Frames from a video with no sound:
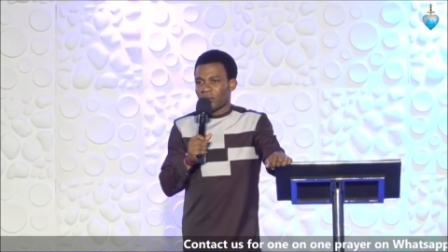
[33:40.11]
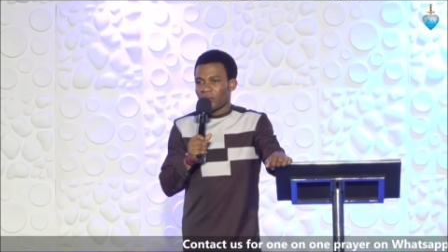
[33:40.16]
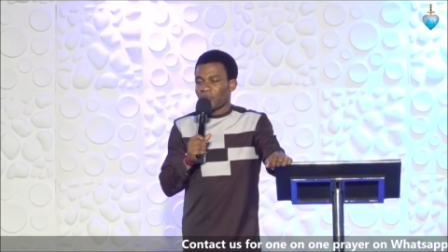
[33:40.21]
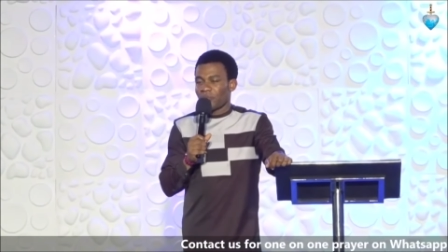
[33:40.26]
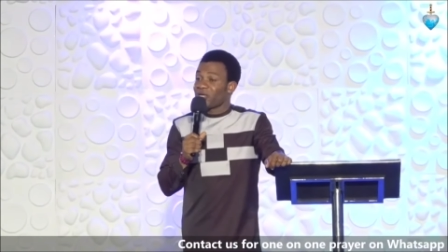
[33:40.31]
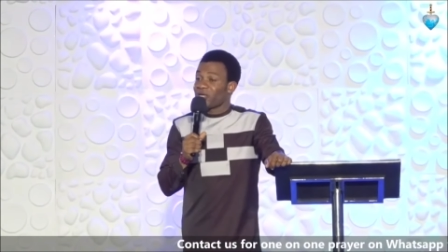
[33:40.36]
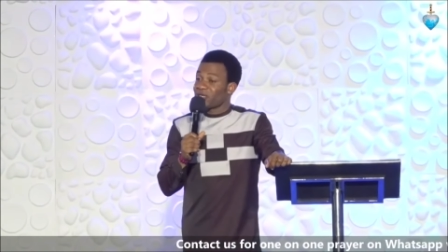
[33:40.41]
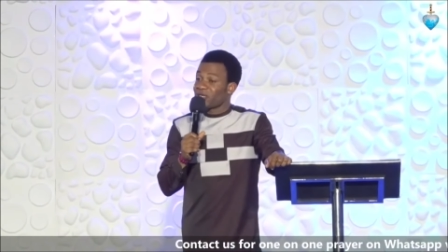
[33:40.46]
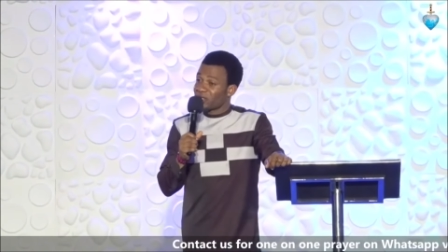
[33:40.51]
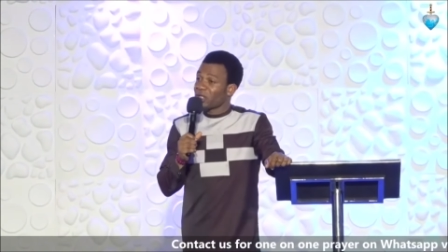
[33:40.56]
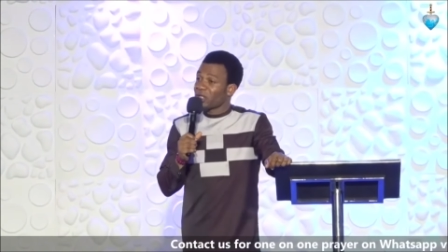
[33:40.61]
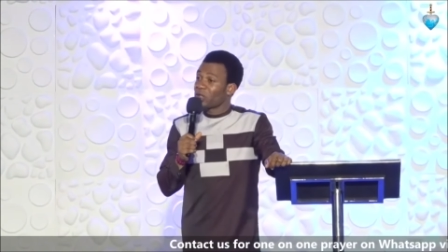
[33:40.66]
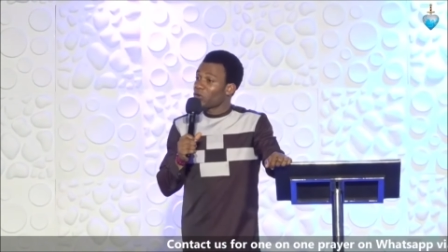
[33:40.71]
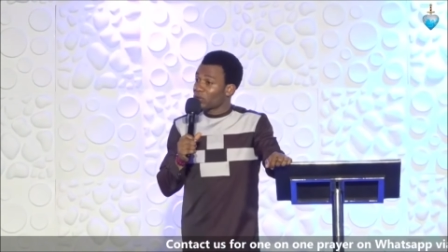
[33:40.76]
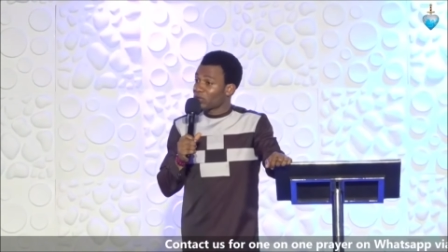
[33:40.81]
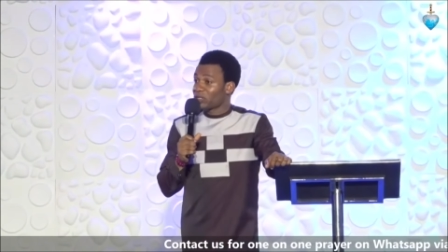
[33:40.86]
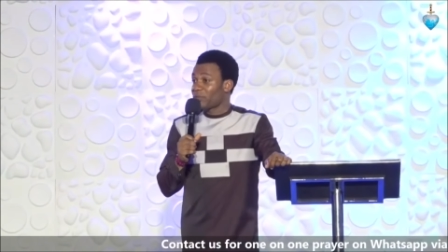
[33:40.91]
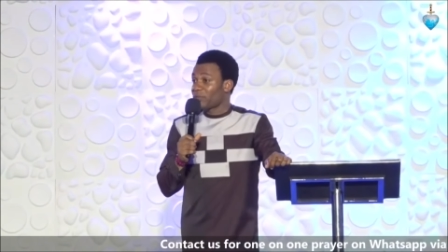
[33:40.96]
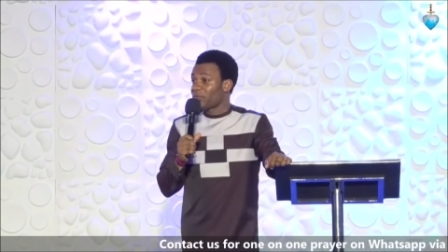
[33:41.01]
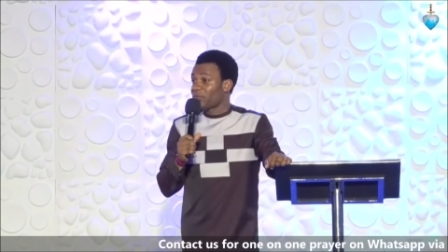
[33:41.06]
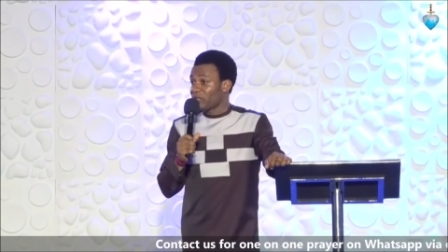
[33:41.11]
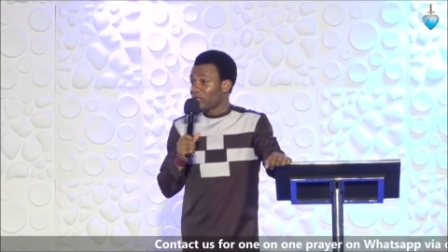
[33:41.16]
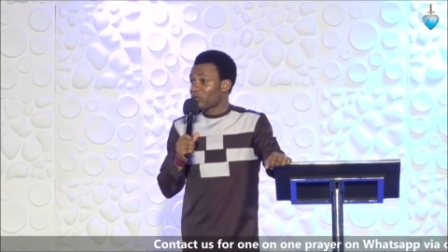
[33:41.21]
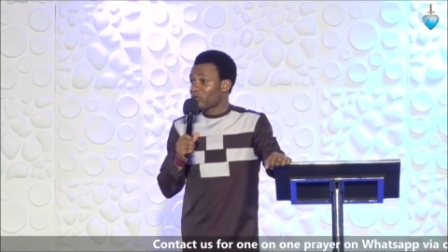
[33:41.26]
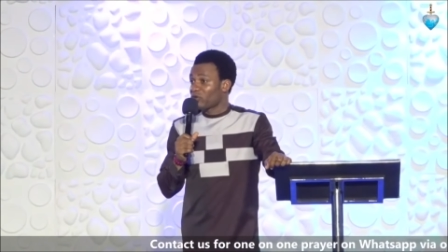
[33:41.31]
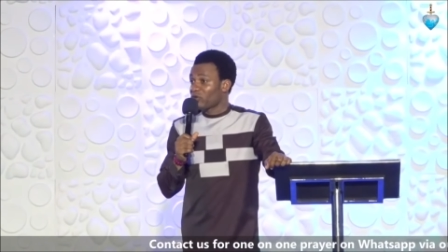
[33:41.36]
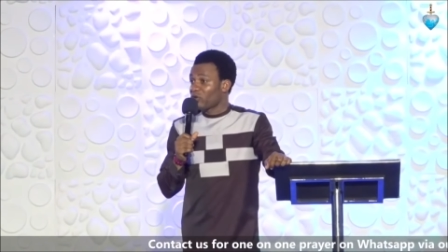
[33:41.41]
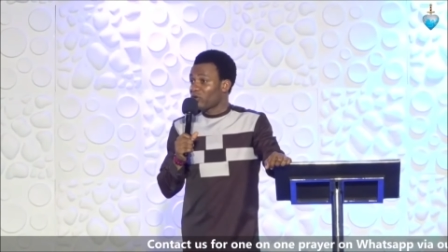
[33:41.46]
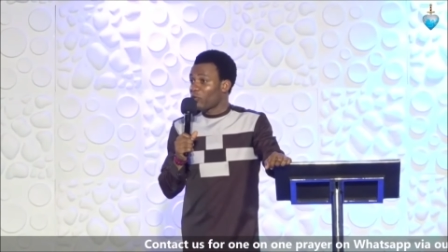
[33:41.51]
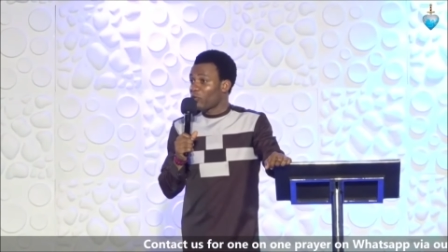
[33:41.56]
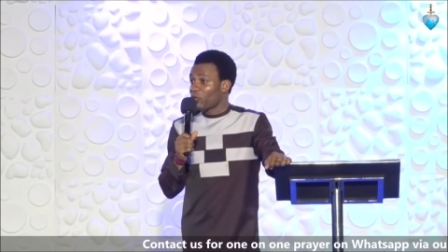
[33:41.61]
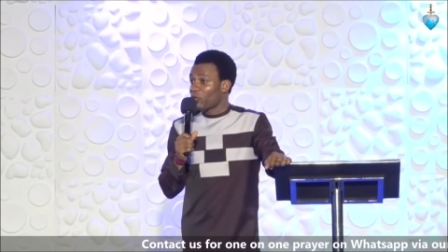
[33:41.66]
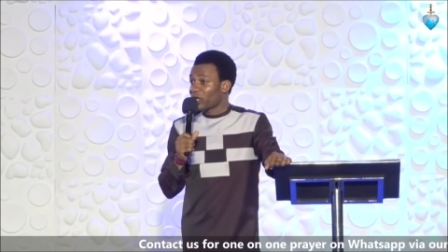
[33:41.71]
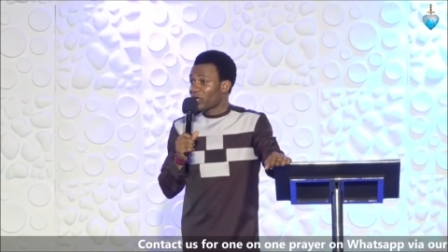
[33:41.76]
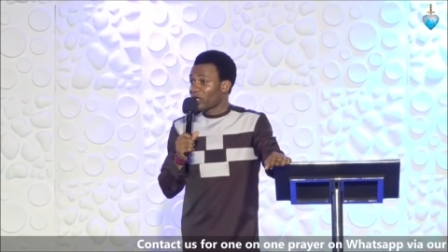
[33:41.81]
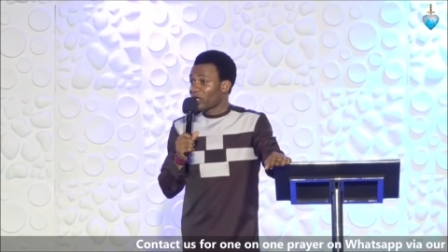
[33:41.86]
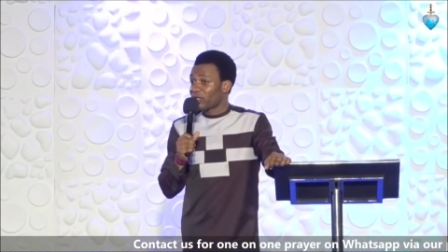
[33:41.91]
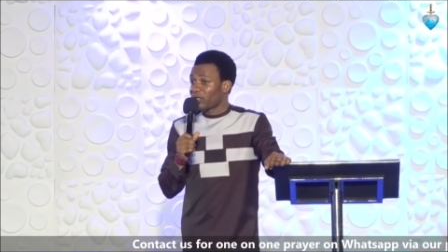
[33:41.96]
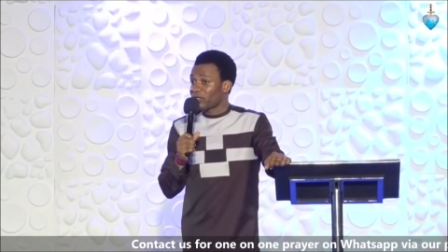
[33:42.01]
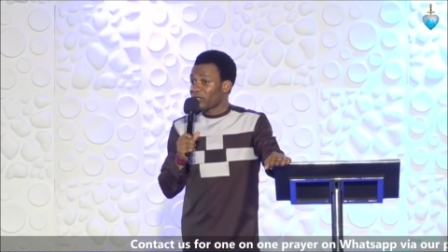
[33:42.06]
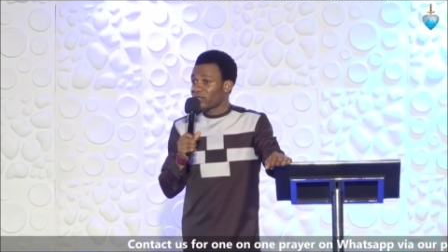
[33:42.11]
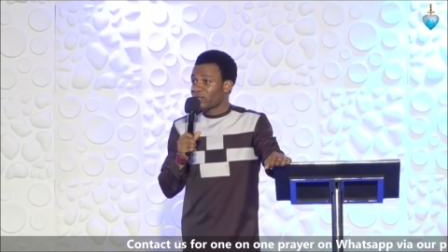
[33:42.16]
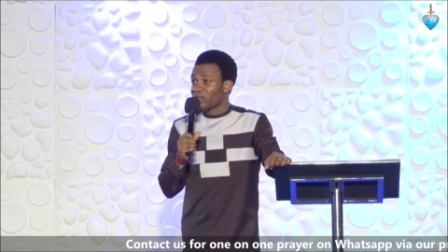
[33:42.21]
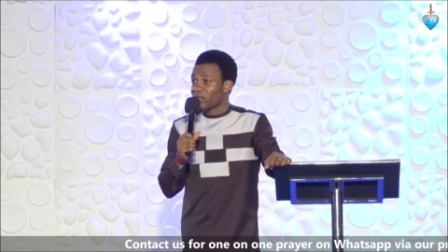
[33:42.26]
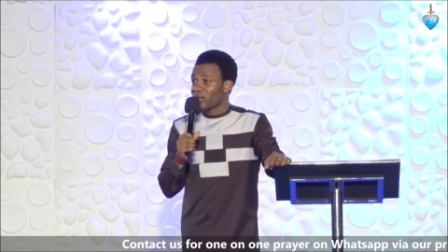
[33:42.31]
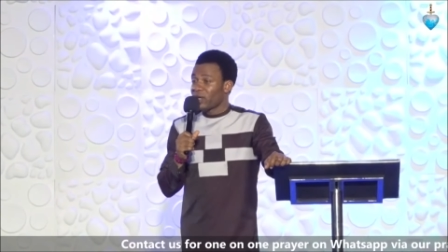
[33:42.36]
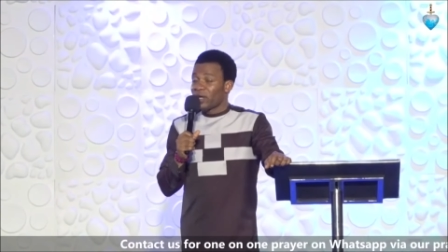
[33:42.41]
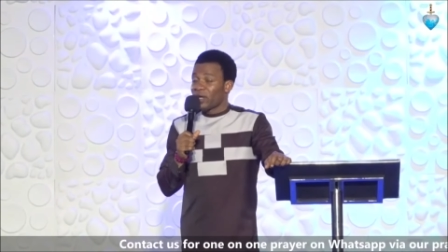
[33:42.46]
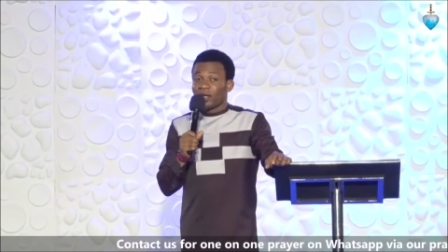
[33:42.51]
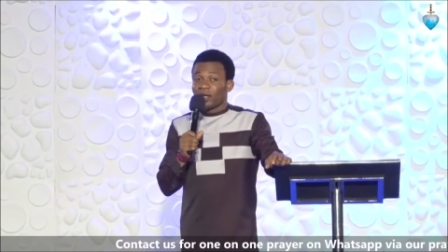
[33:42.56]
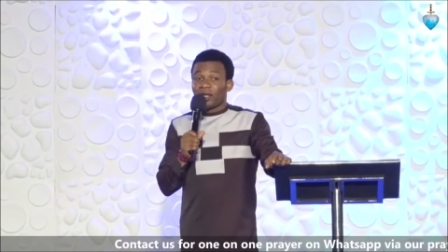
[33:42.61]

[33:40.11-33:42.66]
Please, look deep into your weakness.